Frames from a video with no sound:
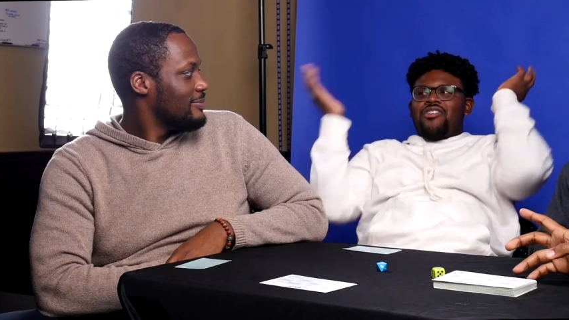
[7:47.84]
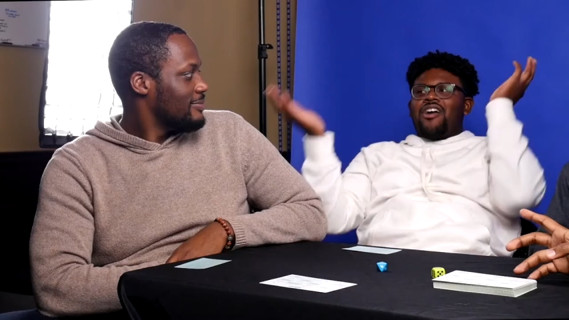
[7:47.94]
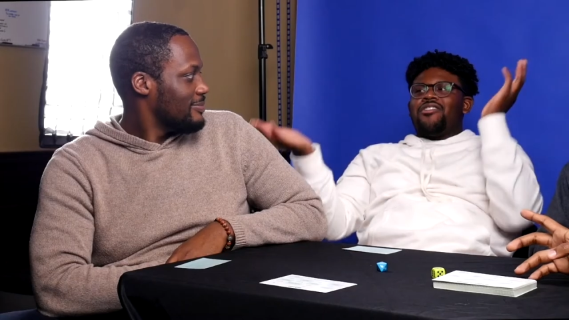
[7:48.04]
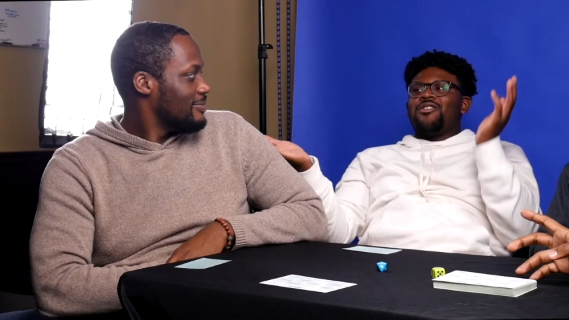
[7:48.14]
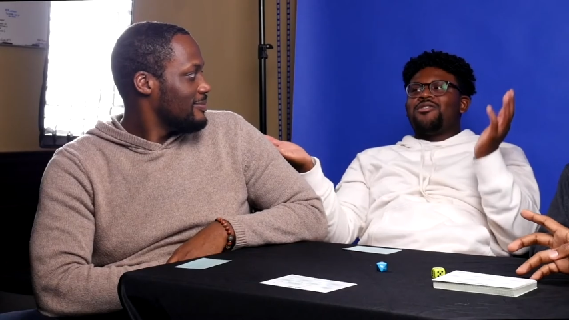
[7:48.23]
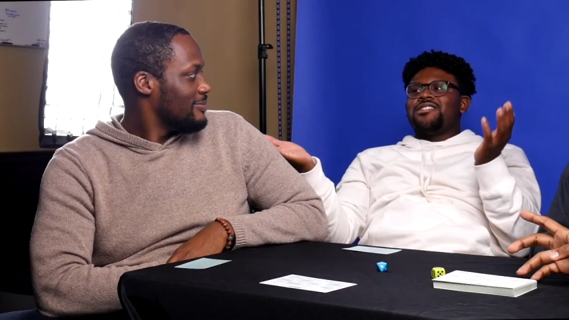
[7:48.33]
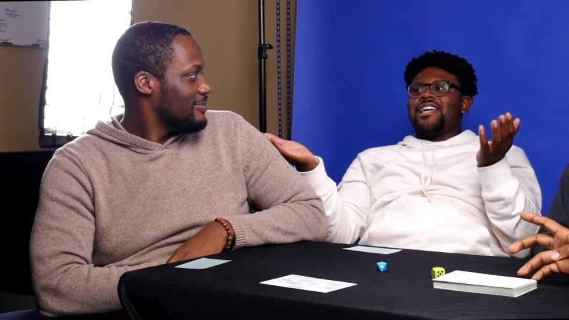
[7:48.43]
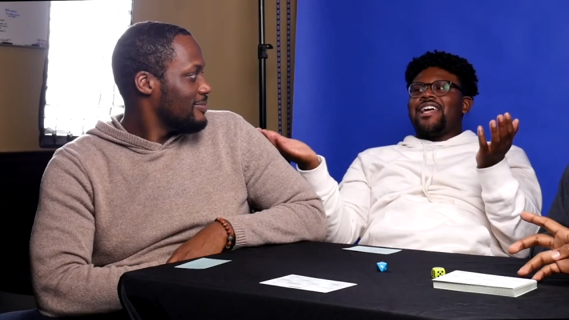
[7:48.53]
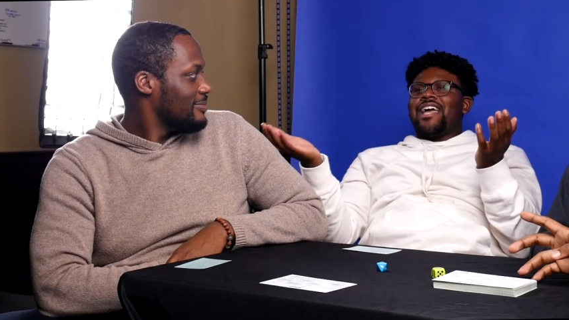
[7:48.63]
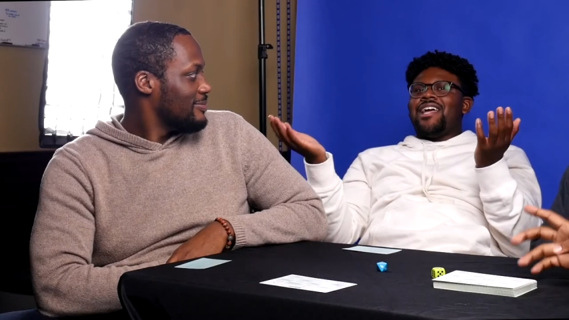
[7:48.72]
Speaker 1: there like, was
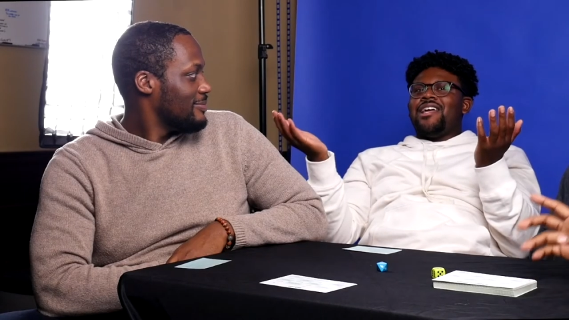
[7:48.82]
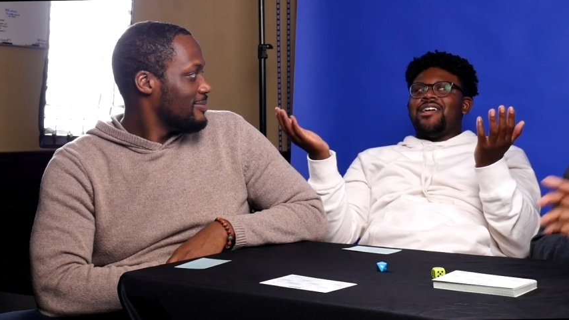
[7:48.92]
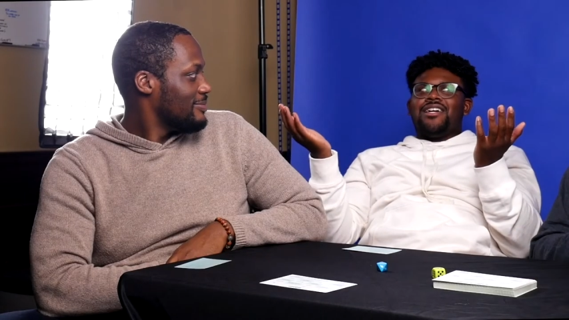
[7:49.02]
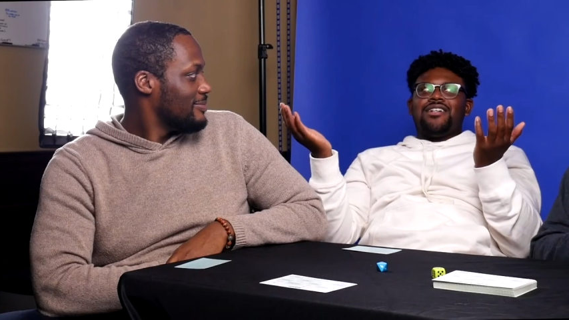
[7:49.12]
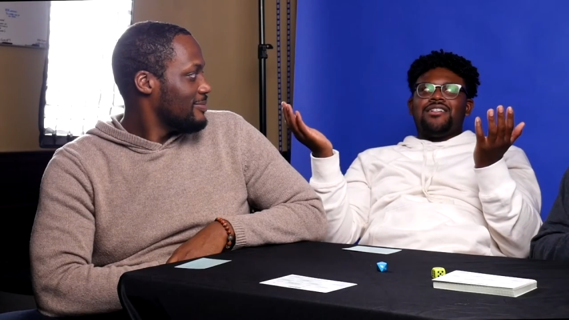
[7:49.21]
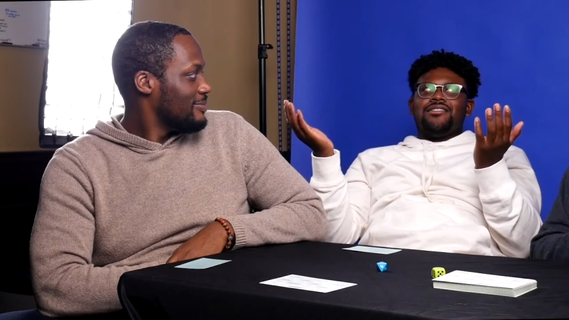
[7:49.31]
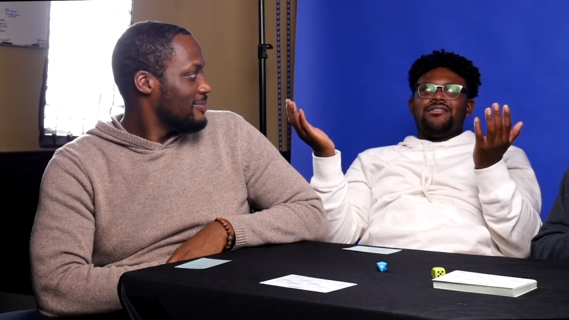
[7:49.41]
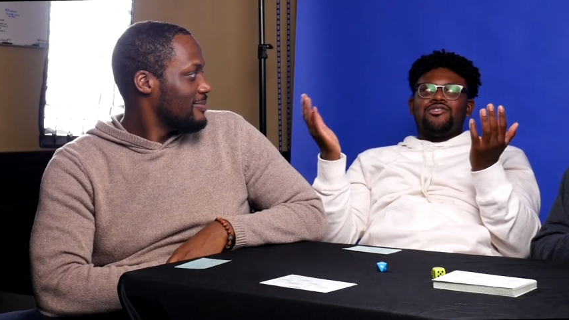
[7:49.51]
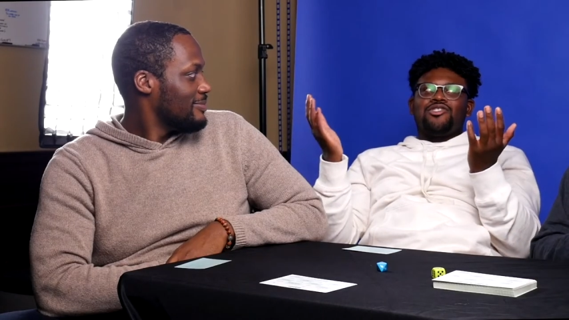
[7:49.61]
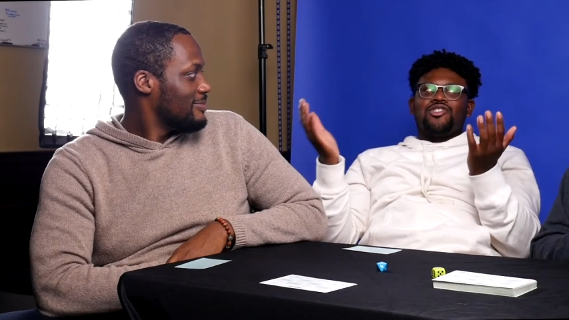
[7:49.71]
like a
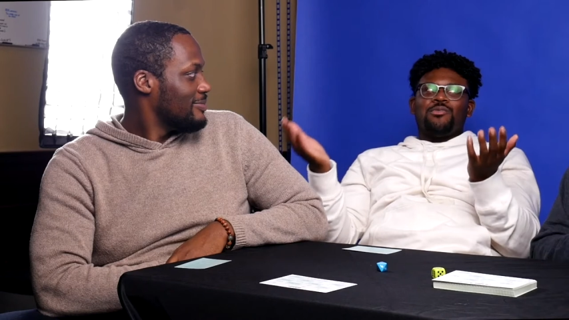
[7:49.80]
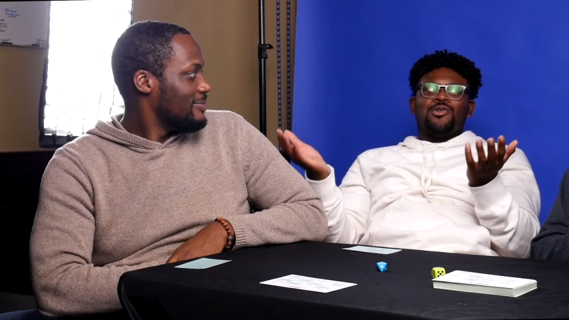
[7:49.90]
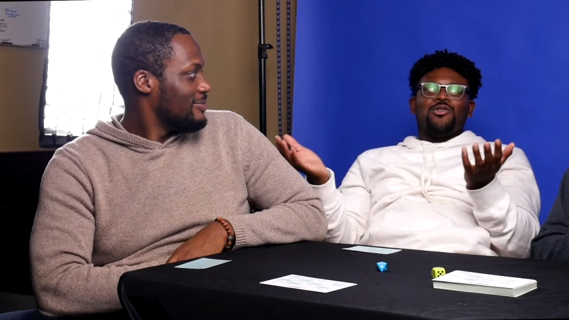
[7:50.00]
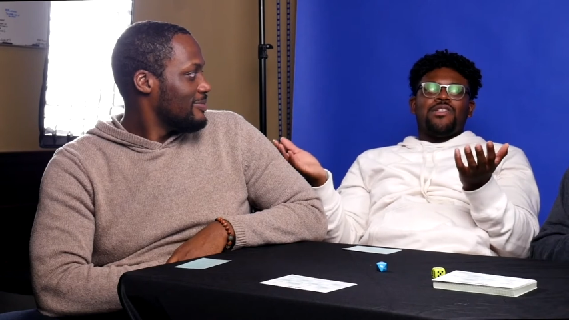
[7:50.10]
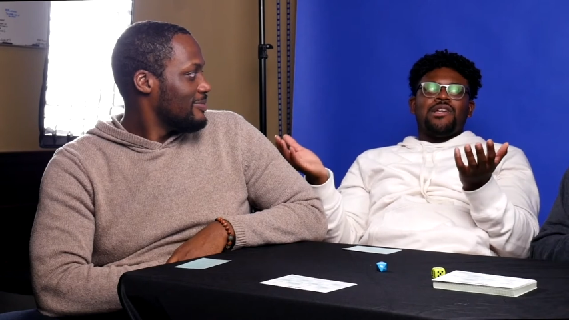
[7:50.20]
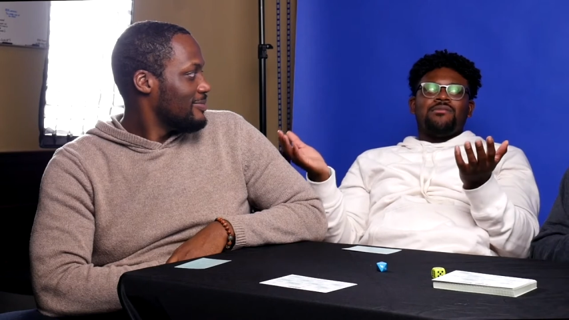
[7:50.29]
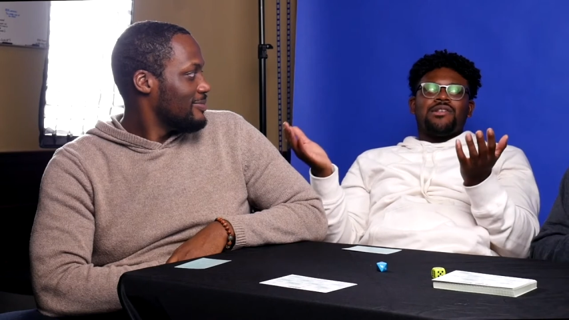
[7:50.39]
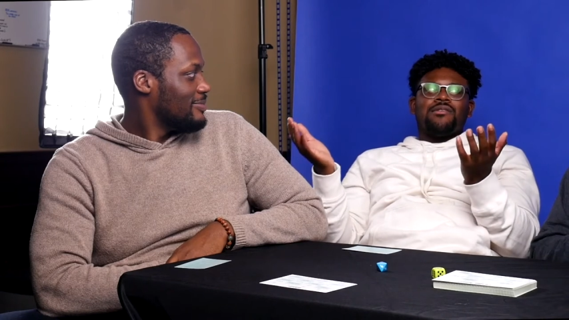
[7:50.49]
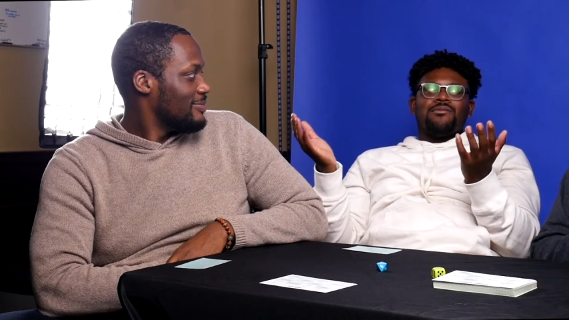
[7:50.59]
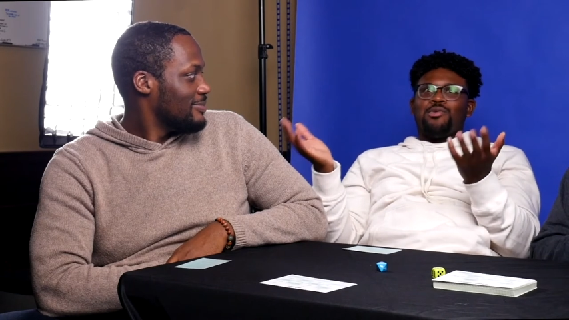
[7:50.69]
Scooby-Doo themed
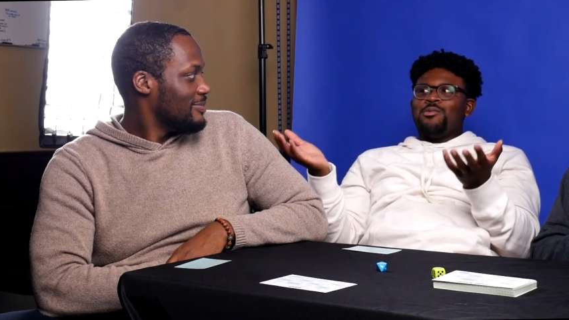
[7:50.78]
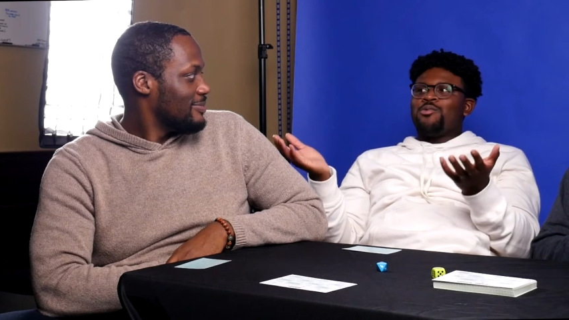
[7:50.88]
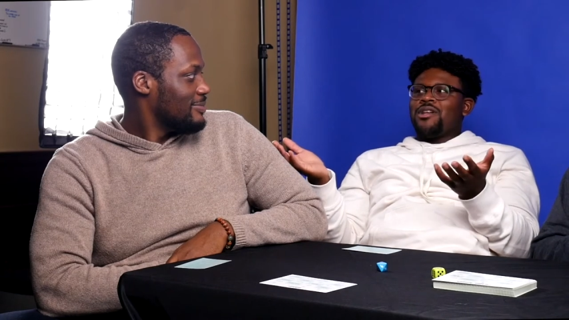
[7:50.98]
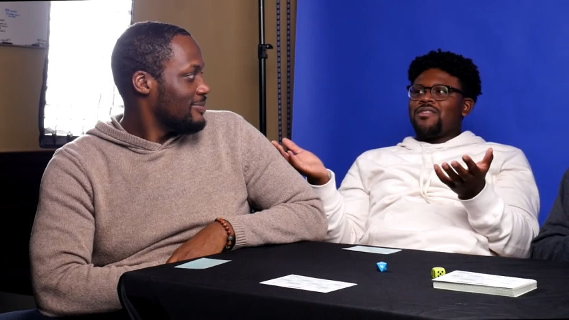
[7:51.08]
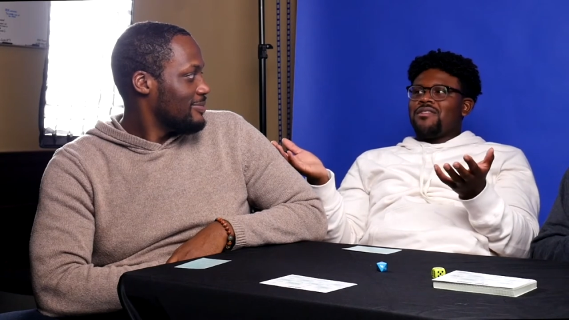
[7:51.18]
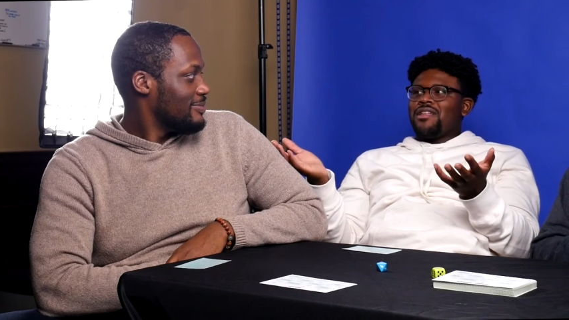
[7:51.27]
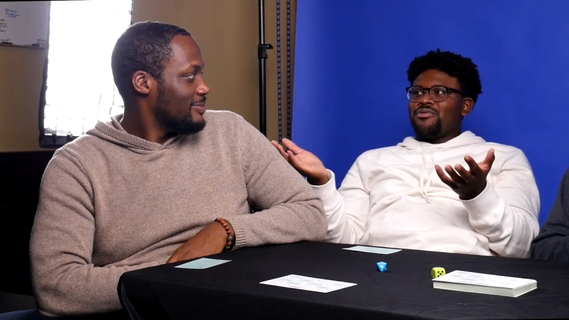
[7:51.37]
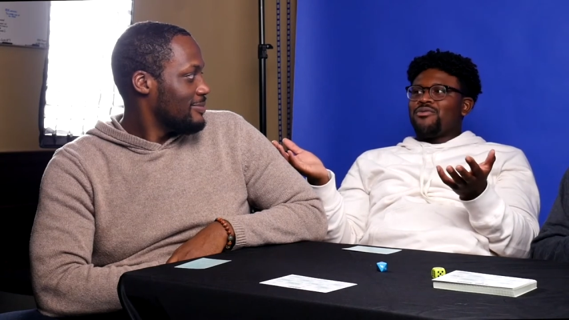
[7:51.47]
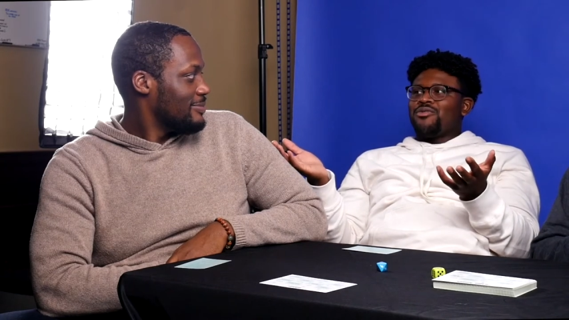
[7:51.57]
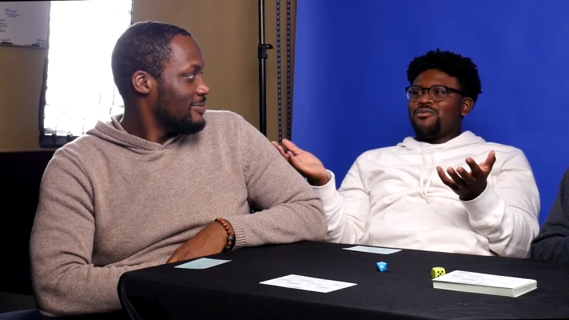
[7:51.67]
boomerang that they
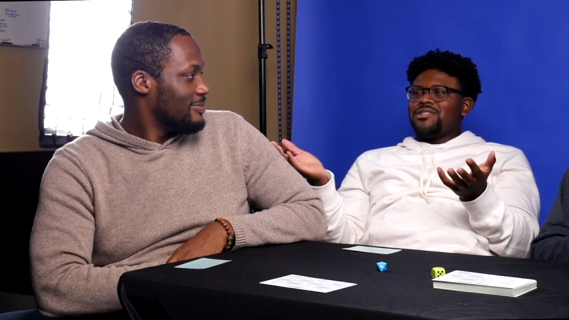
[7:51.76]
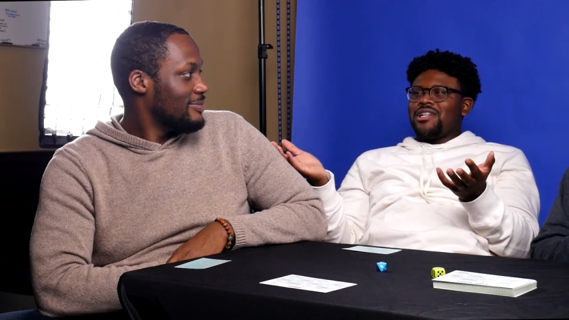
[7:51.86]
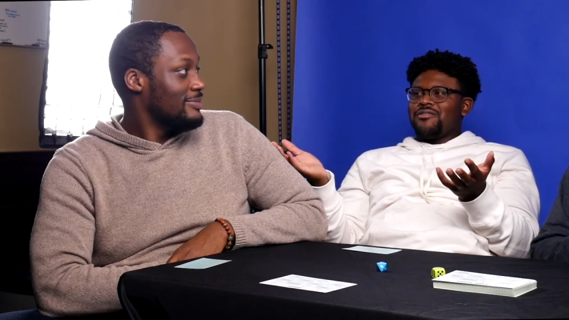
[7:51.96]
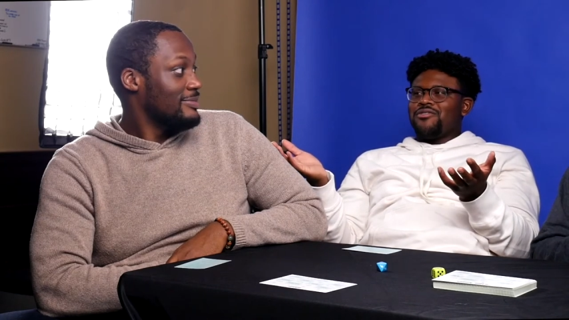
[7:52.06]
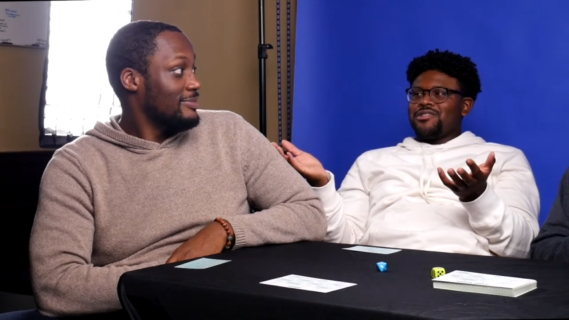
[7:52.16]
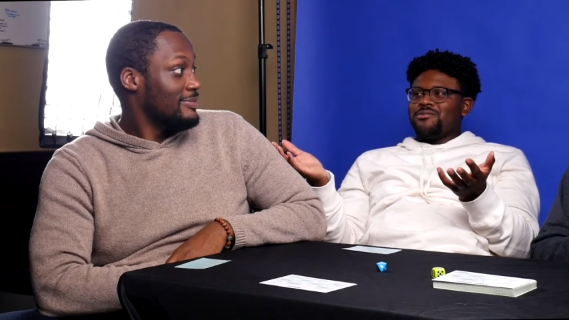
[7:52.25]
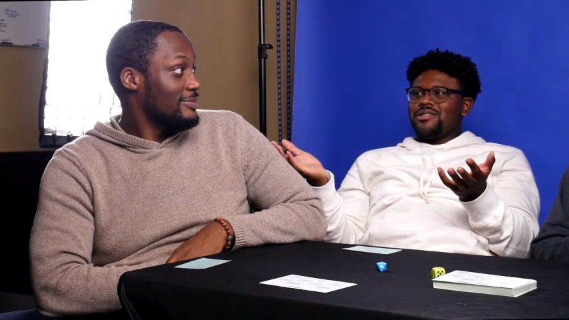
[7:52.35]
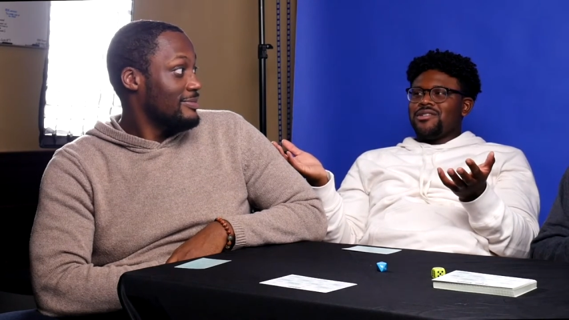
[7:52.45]
threw? Was that a frisbee?